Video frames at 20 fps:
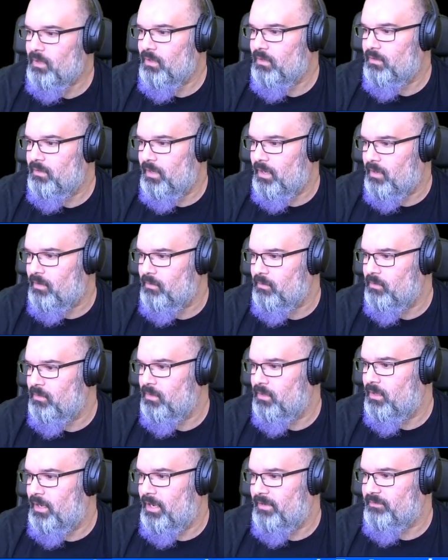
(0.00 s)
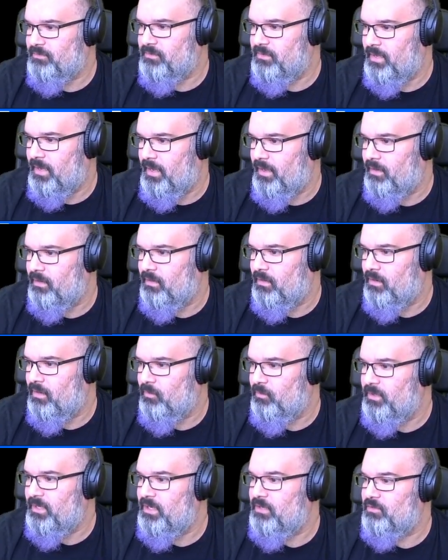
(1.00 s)
Now, after that,
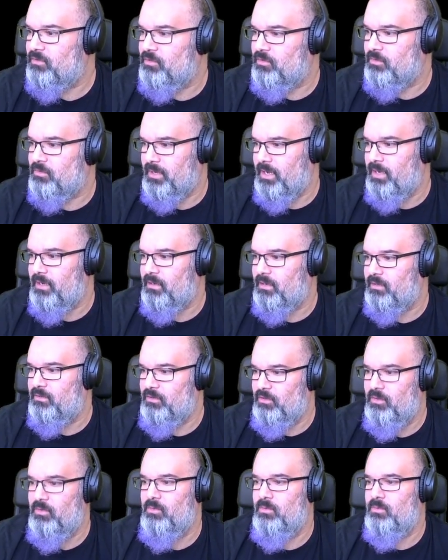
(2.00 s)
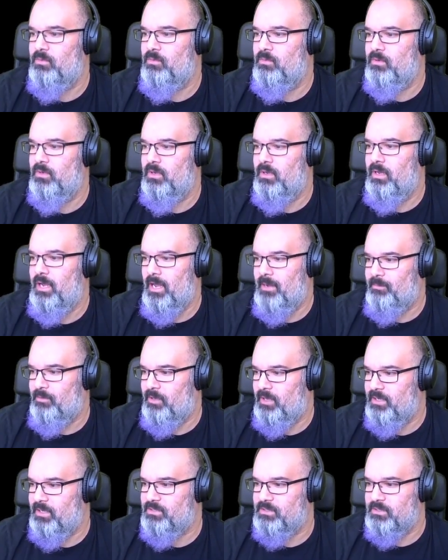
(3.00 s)
we need to create a new
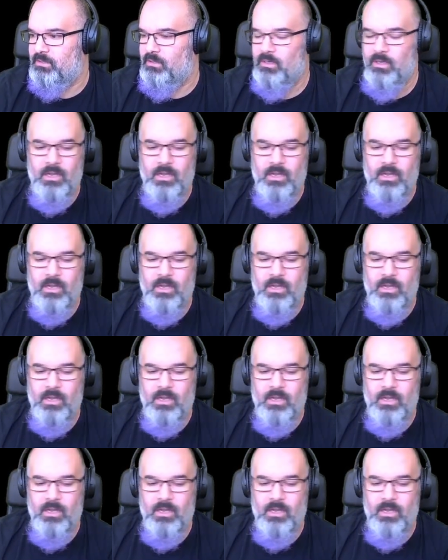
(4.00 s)
application.